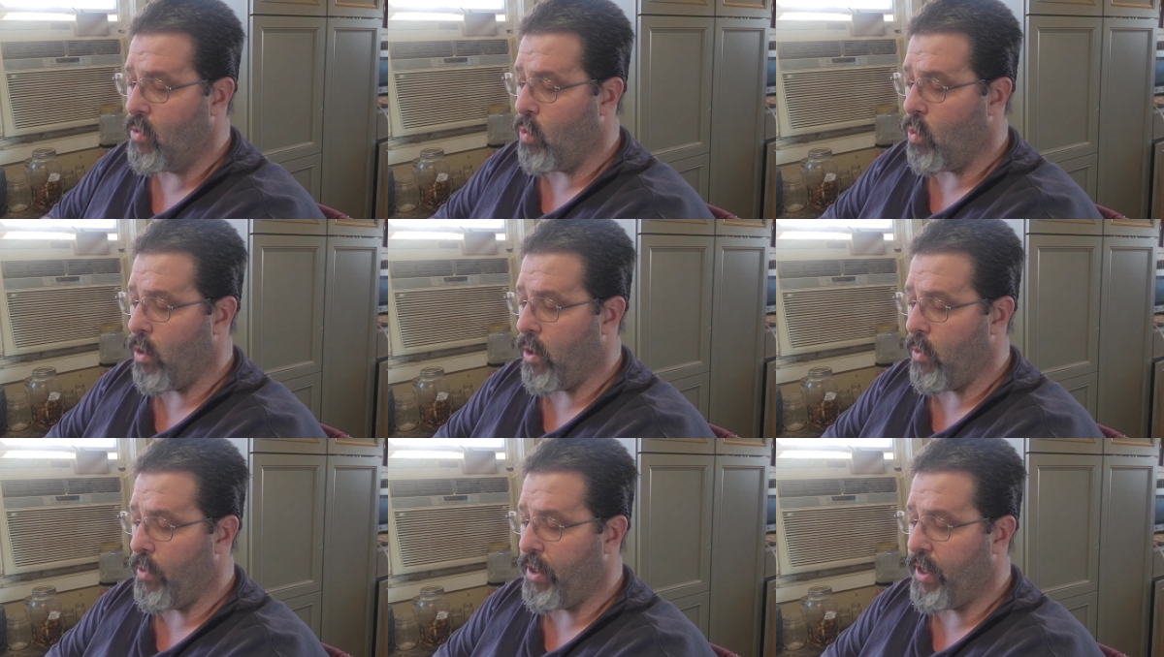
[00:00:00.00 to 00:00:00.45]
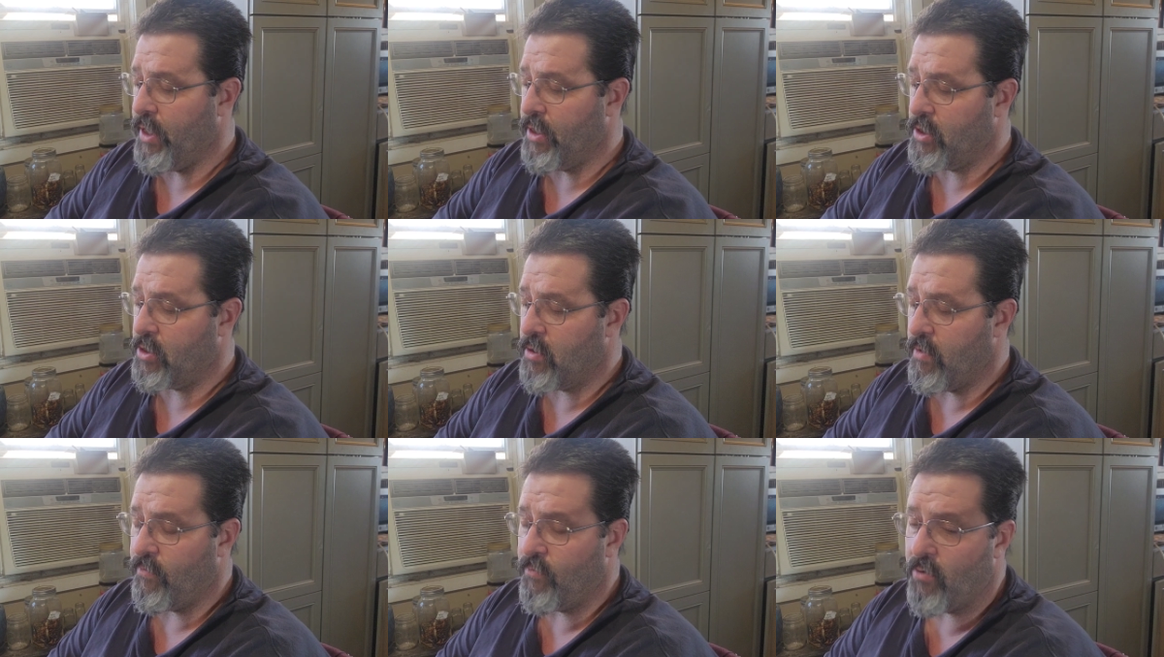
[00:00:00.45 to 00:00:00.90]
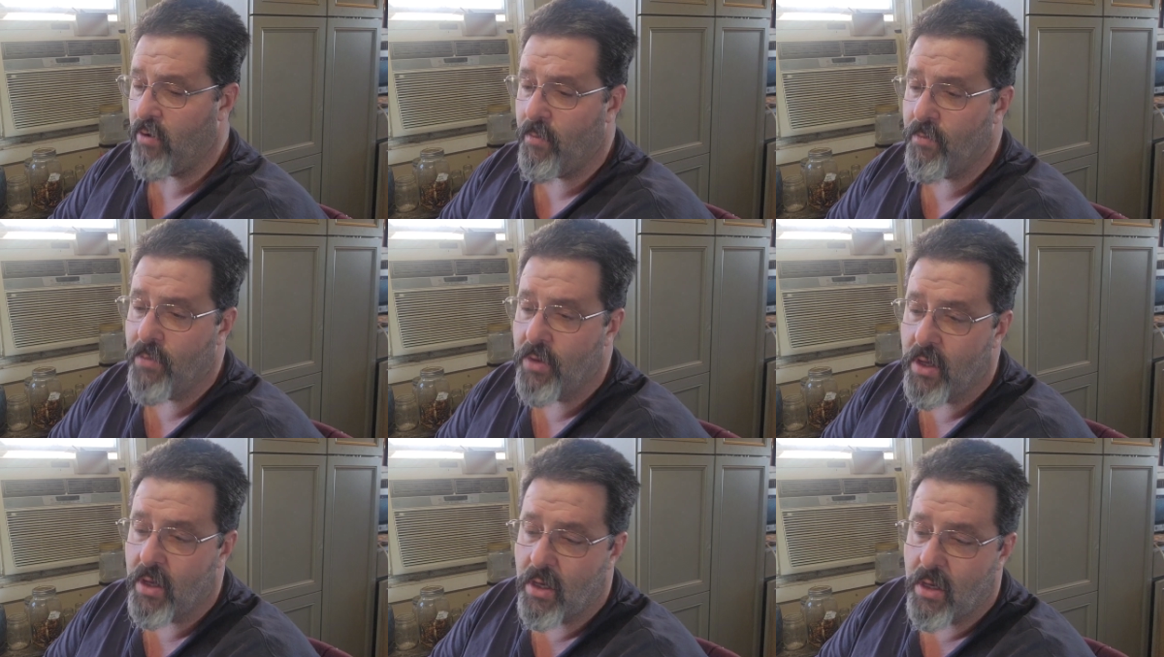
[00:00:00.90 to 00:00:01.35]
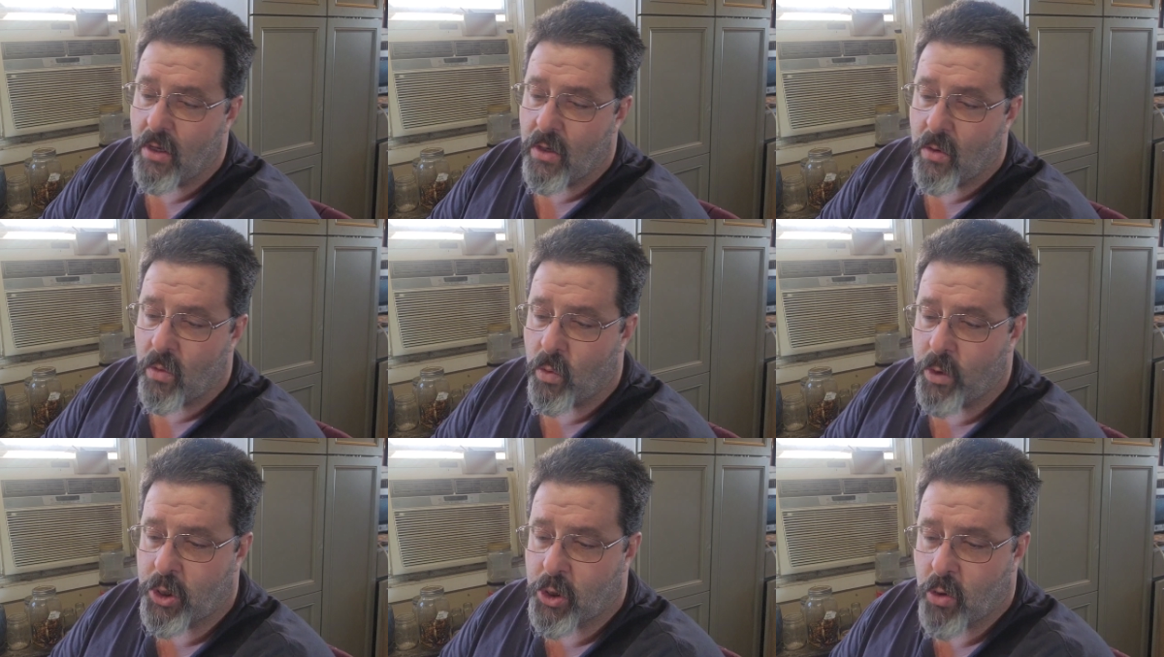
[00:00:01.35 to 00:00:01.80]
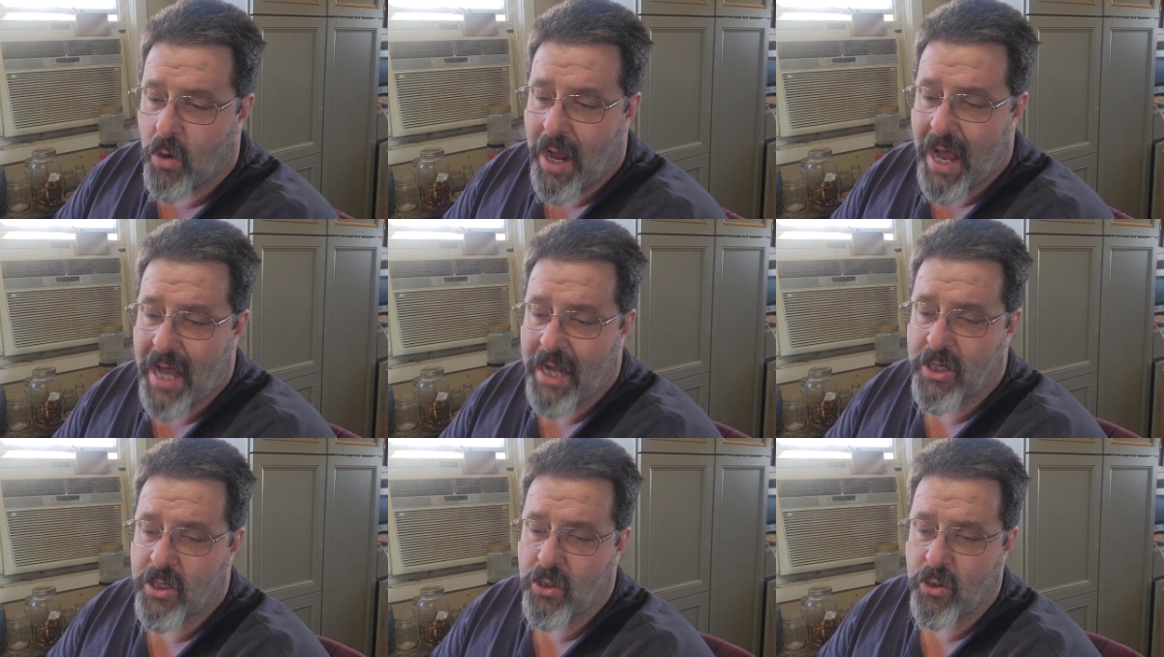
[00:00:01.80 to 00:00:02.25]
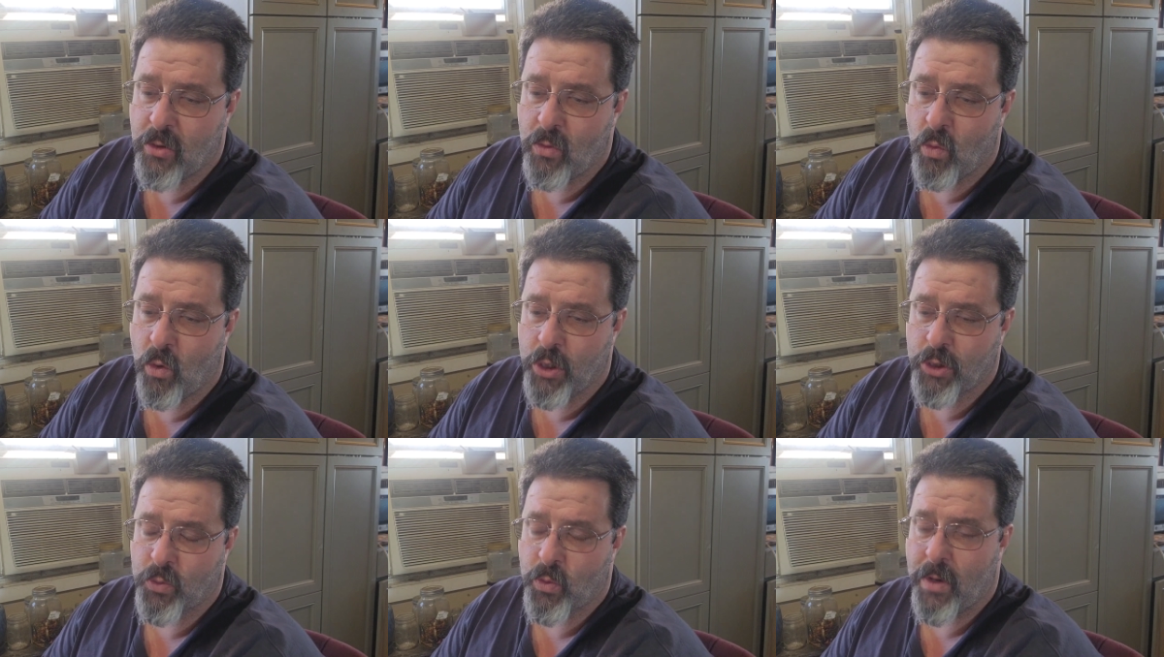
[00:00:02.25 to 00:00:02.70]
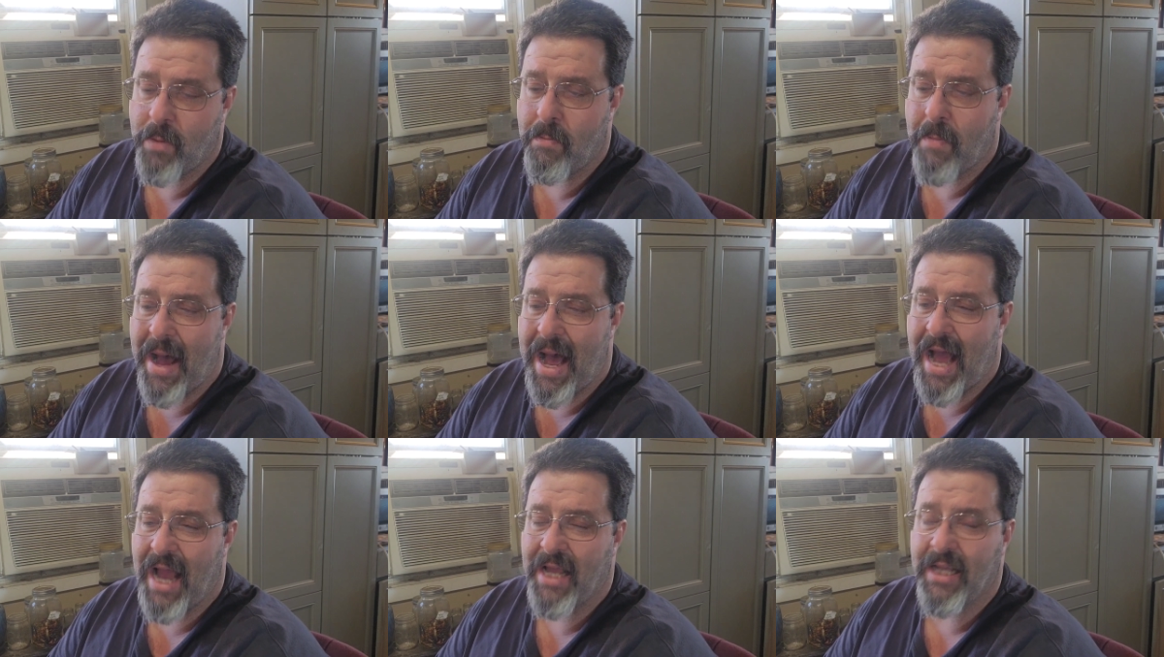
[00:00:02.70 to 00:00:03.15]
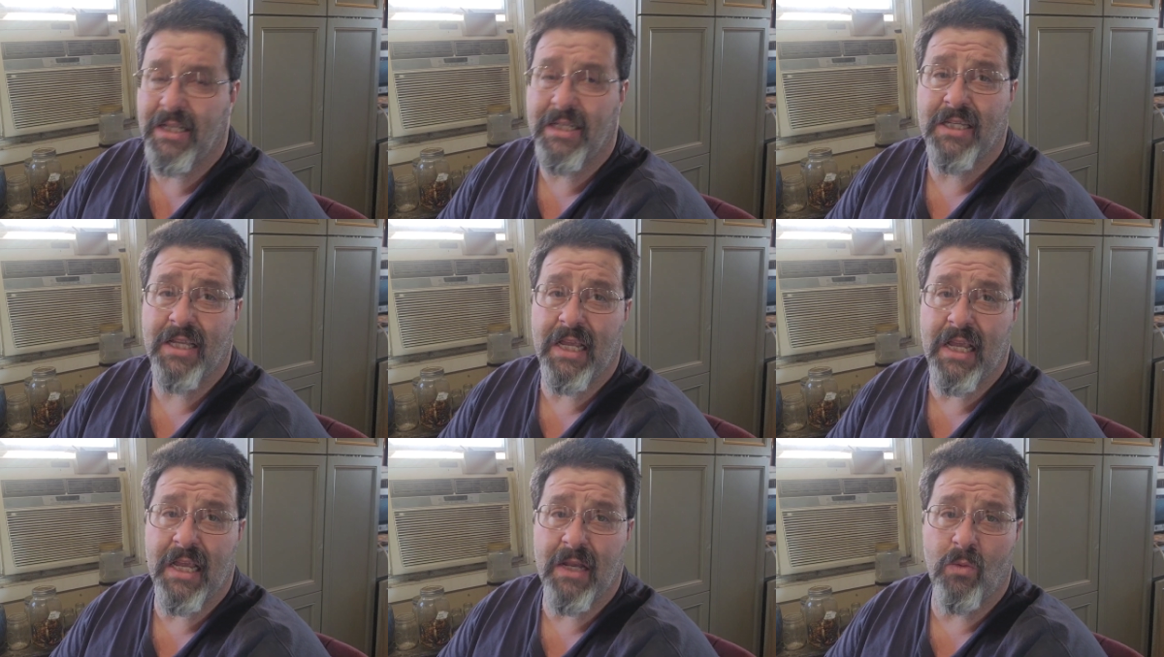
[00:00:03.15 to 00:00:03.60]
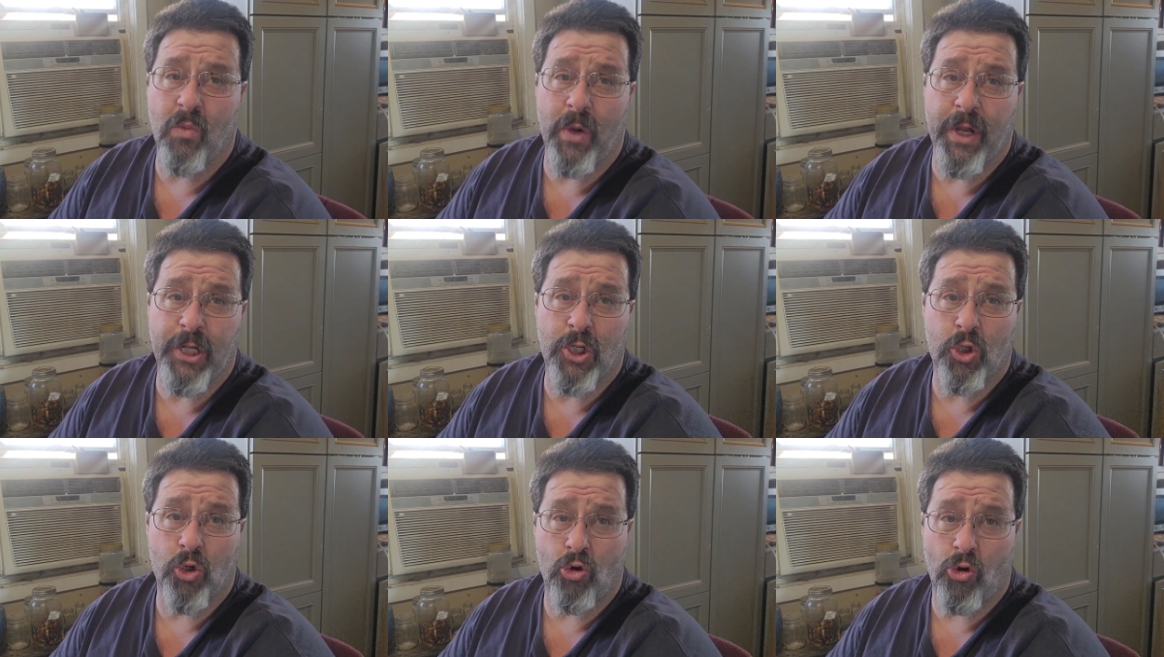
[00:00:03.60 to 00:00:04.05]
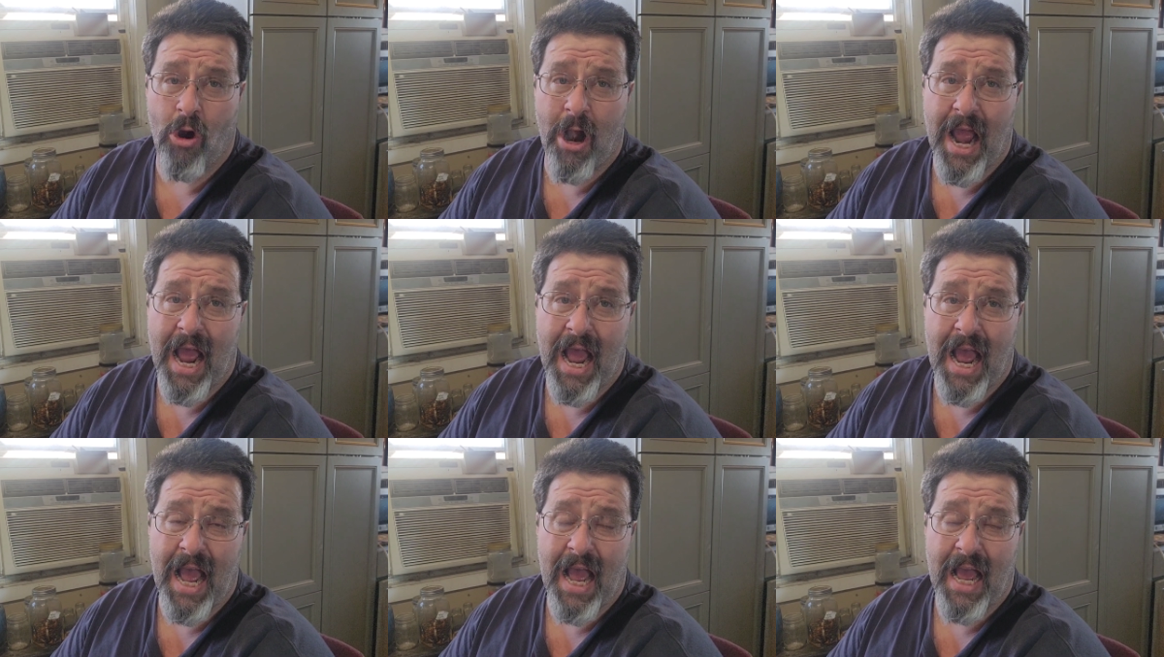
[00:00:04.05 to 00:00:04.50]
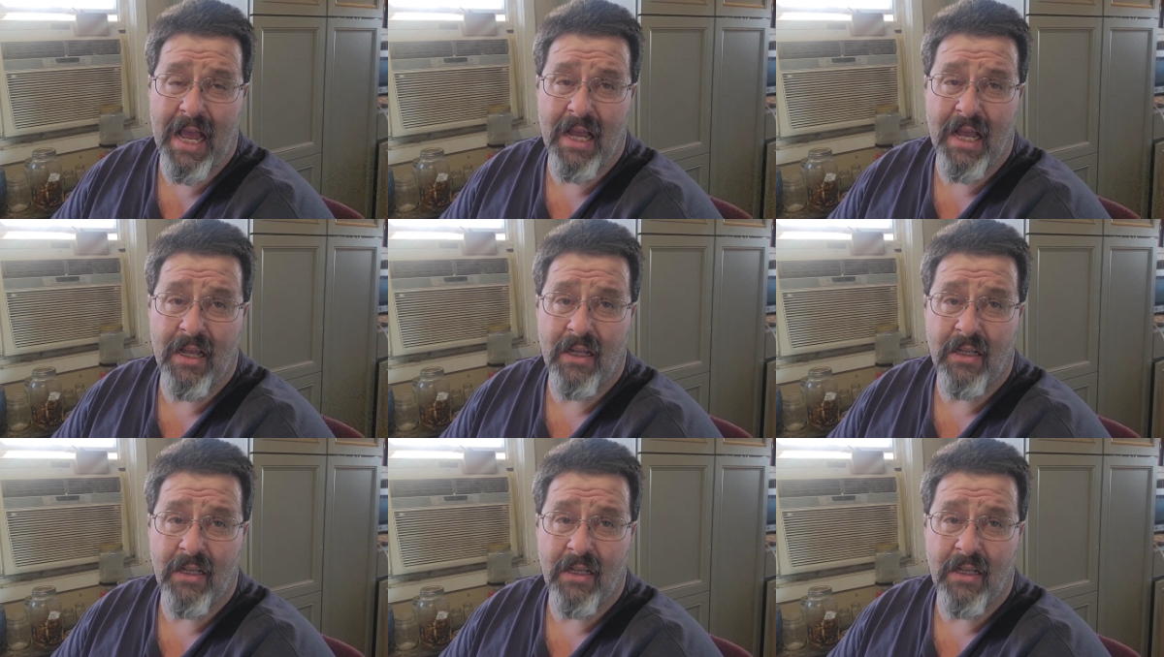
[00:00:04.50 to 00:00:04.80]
where we get stuff from. We try to, once we buy a seed, we try